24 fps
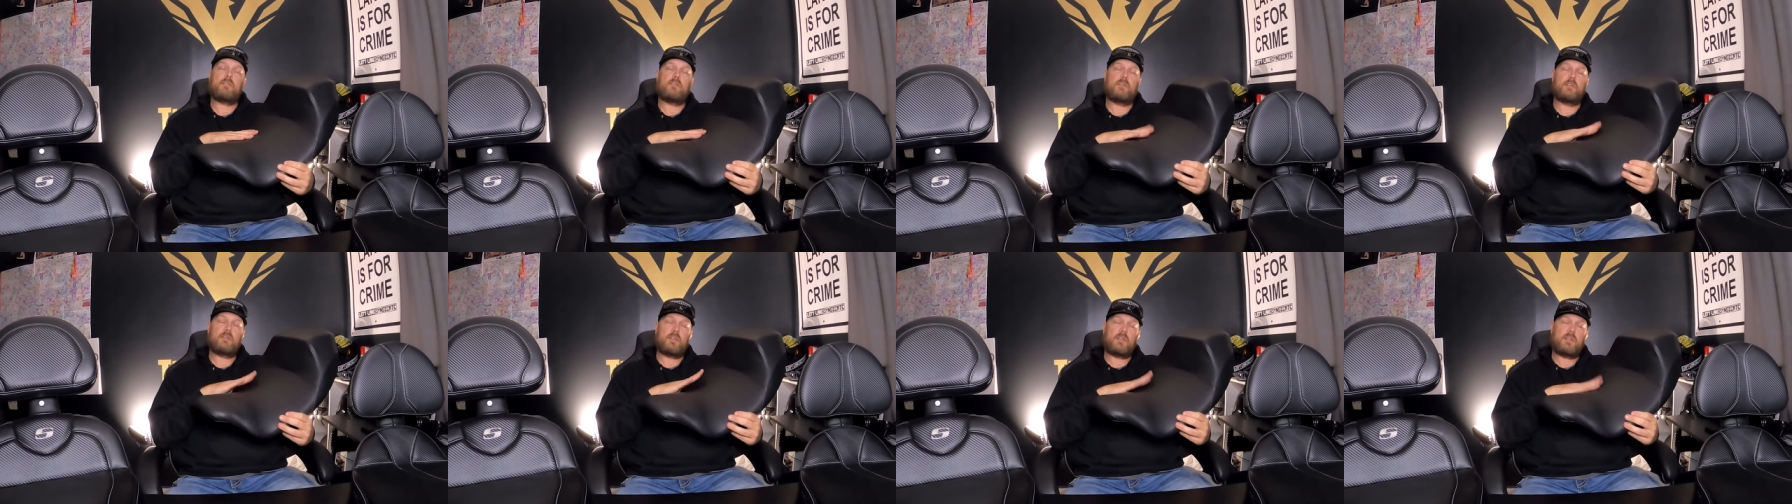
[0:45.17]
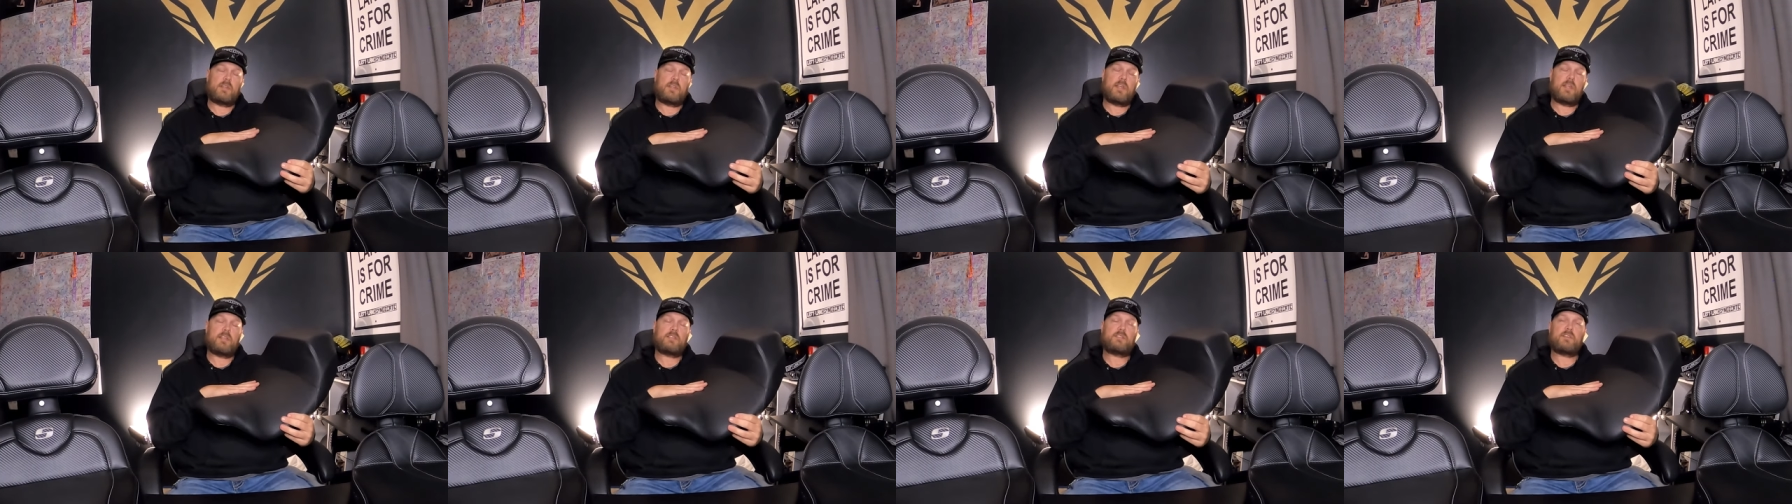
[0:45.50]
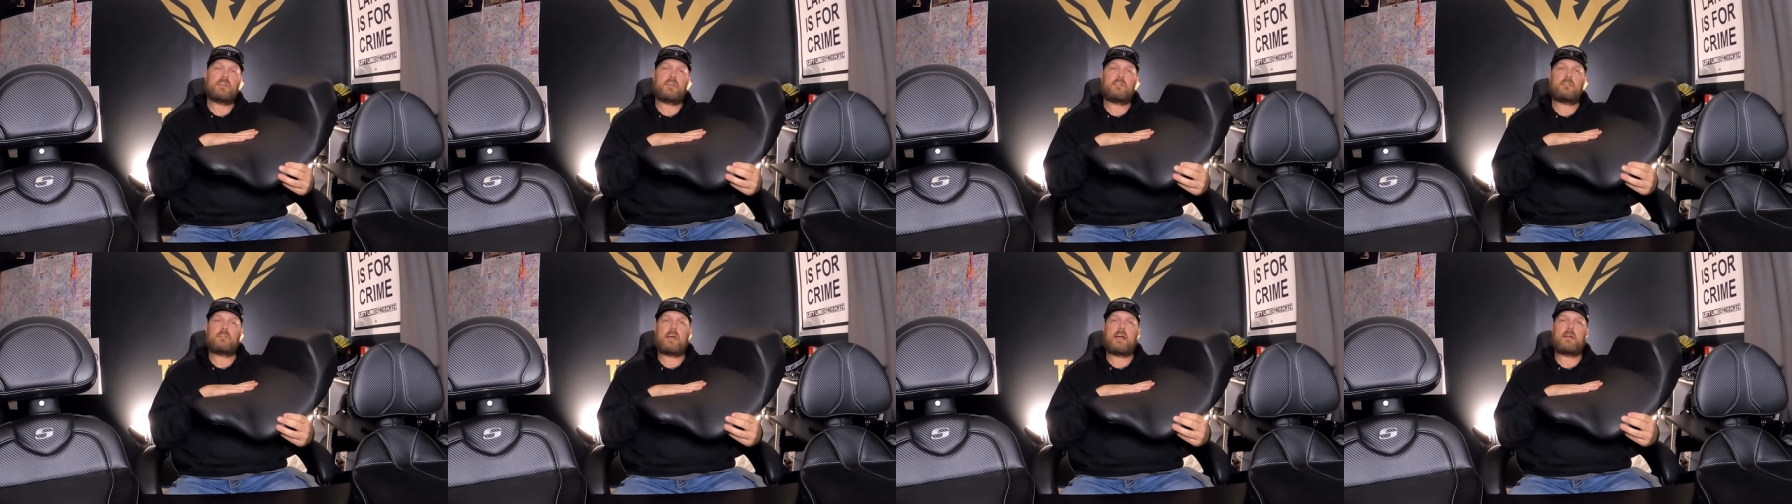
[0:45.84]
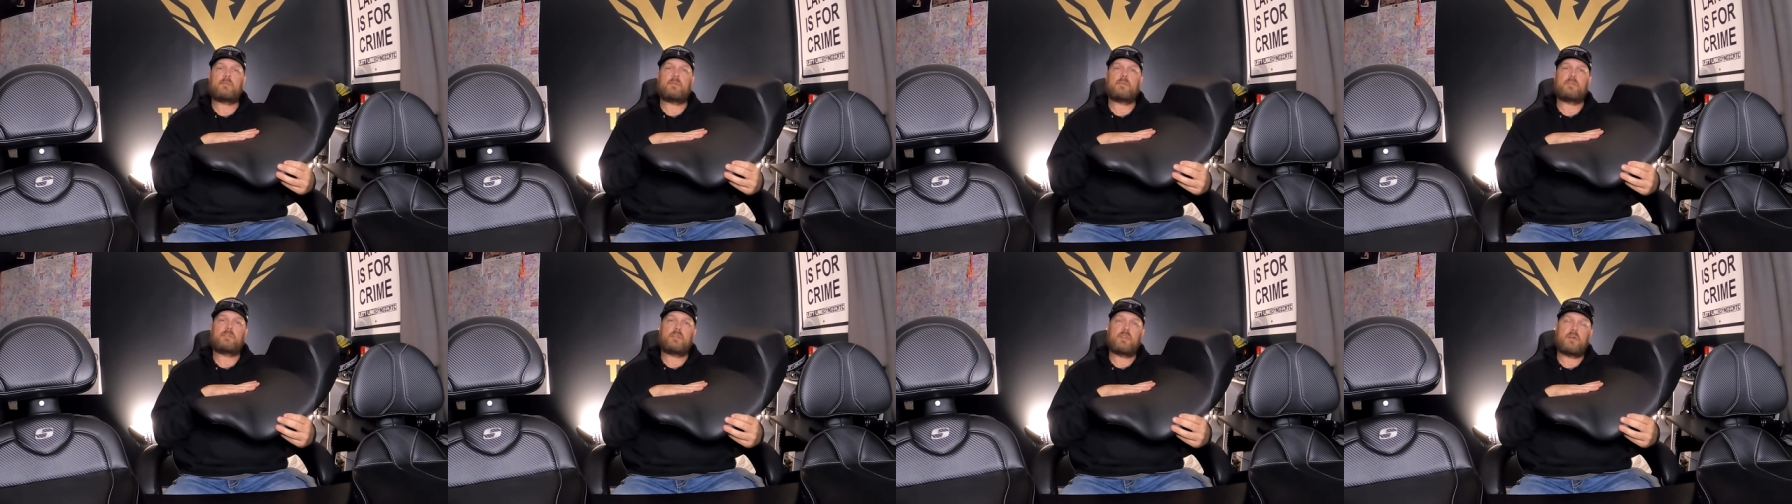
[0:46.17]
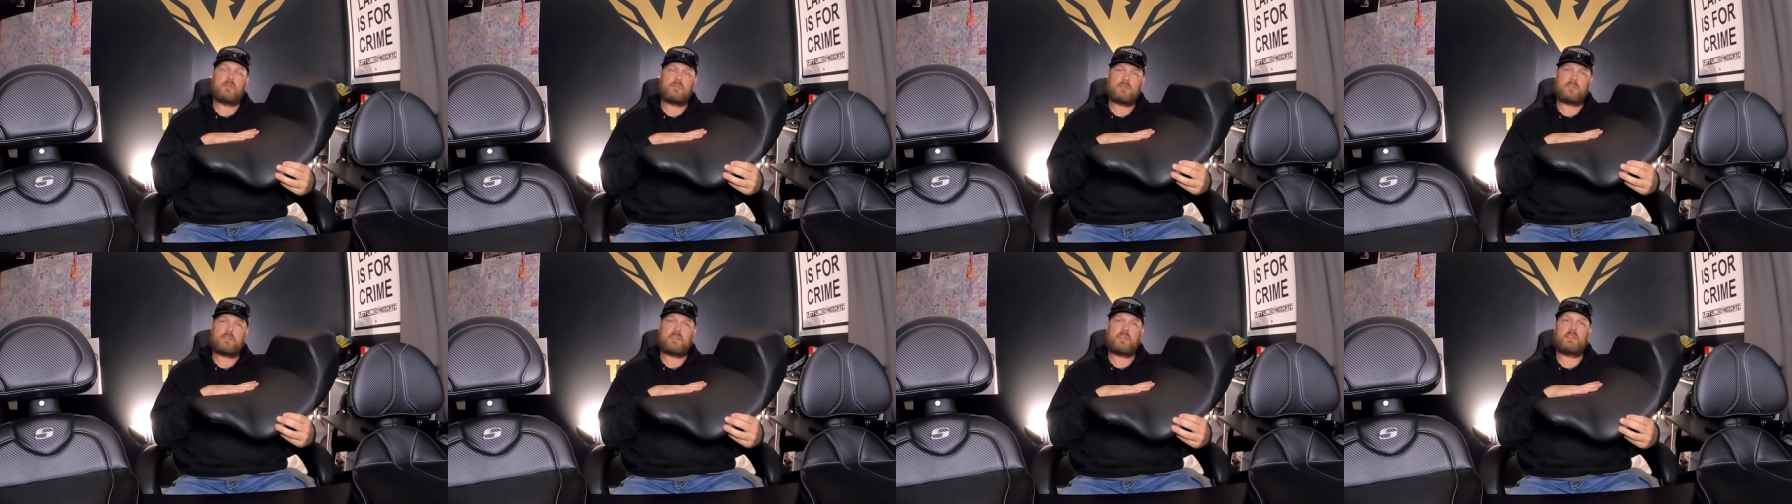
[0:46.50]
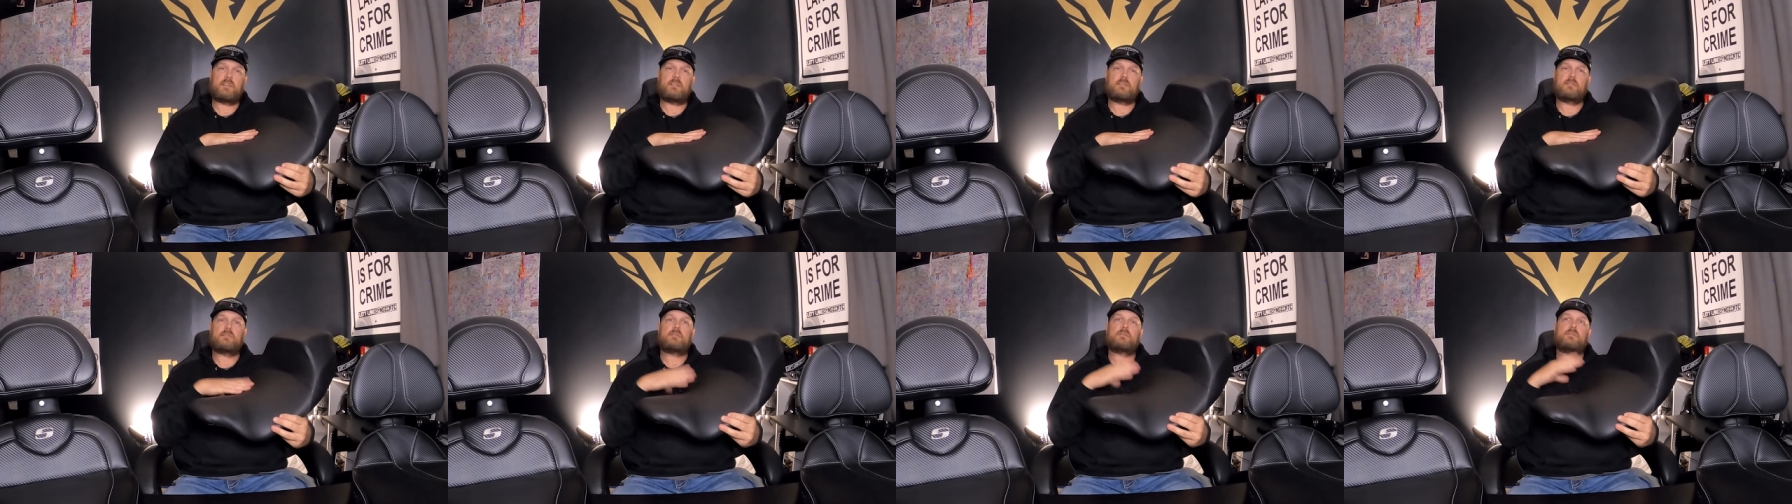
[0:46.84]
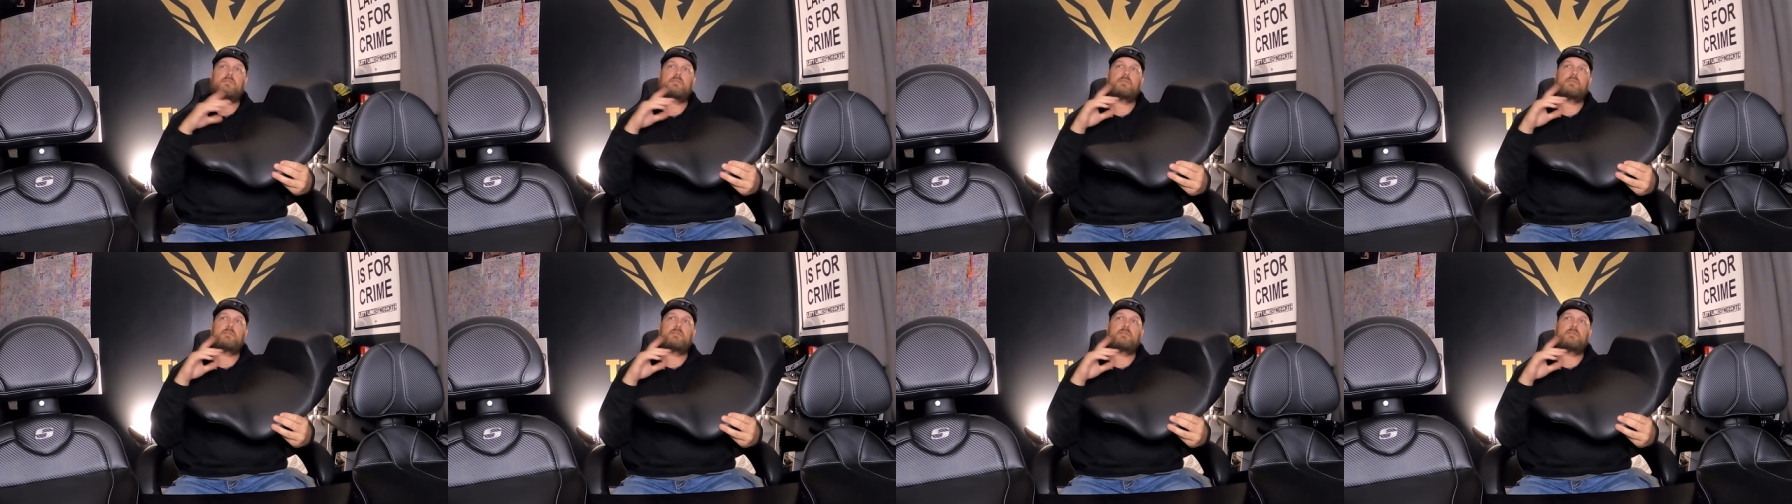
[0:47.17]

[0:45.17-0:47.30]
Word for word: throw it in the ditch, and ride with no seat